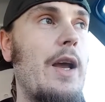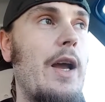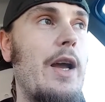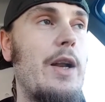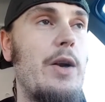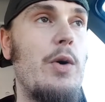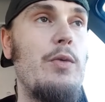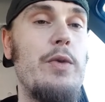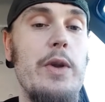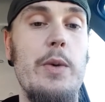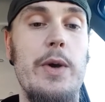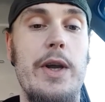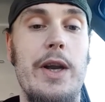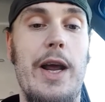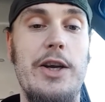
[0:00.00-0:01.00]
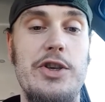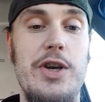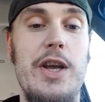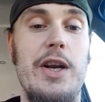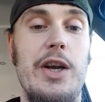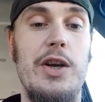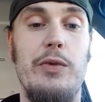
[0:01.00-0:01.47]
and hopefully we can
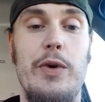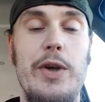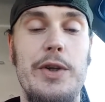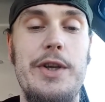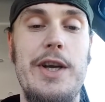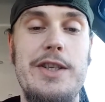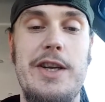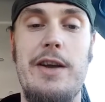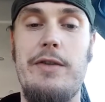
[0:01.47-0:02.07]
actually get a real test.